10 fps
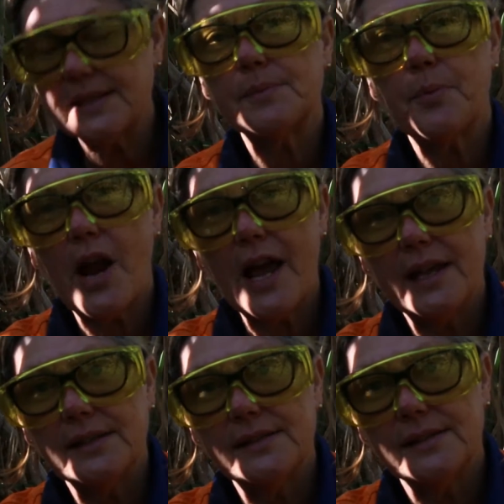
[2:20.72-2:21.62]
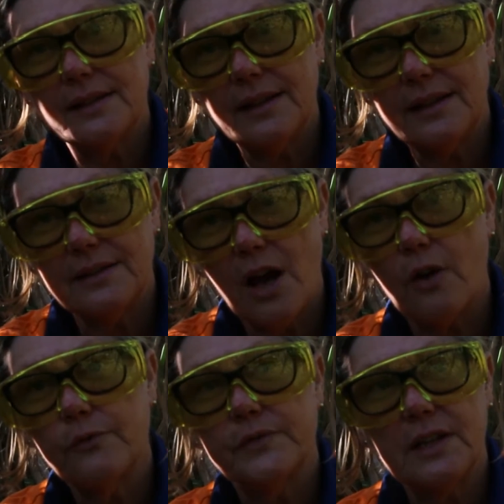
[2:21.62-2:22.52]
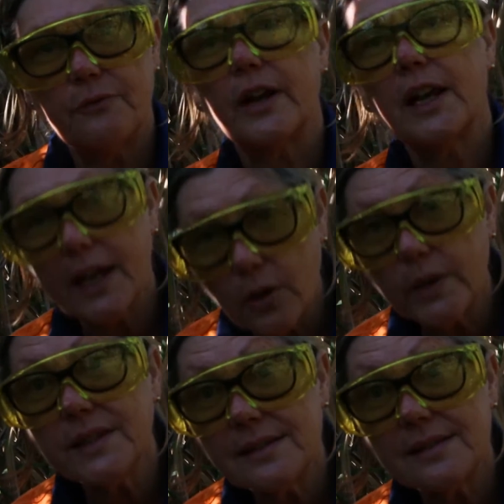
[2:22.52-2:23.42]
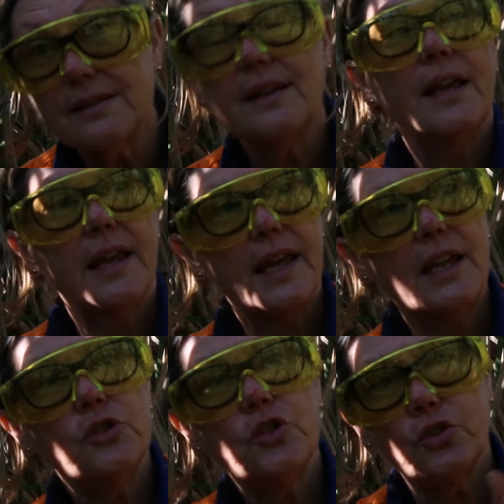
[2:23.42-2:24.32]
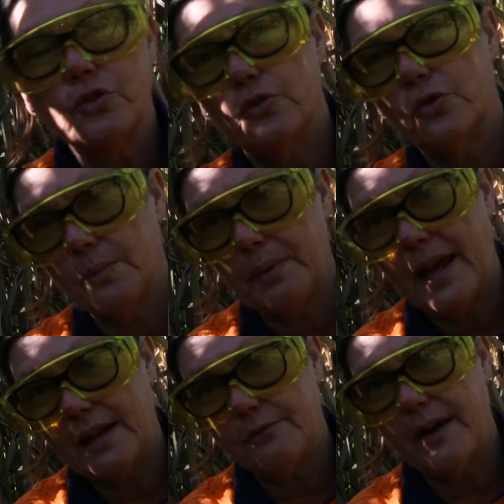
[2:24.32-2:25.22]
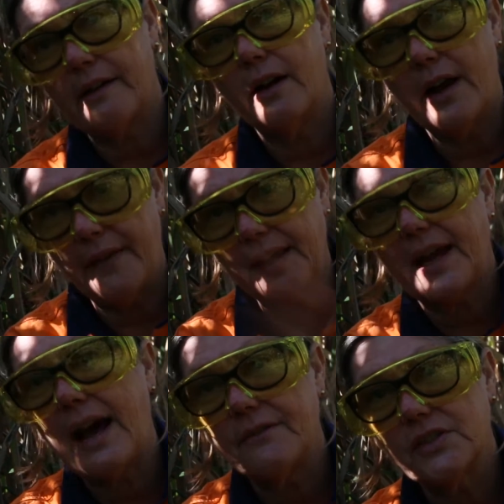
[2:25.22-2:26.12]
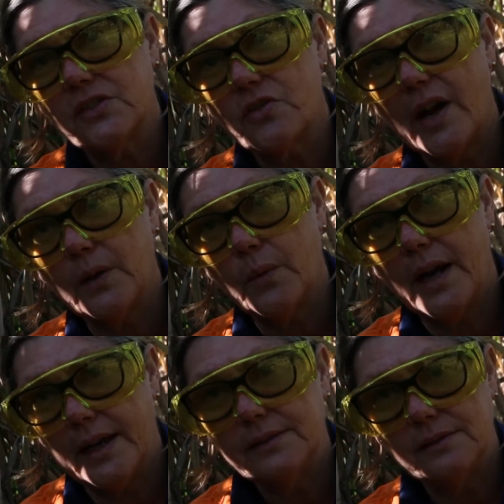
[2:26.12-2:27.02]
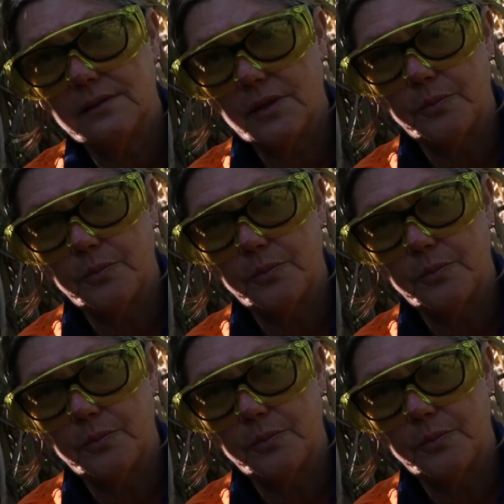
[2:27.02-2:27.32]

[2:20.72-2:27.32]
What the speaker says: sprays of different liquids into the plant furrow and then covered straight away to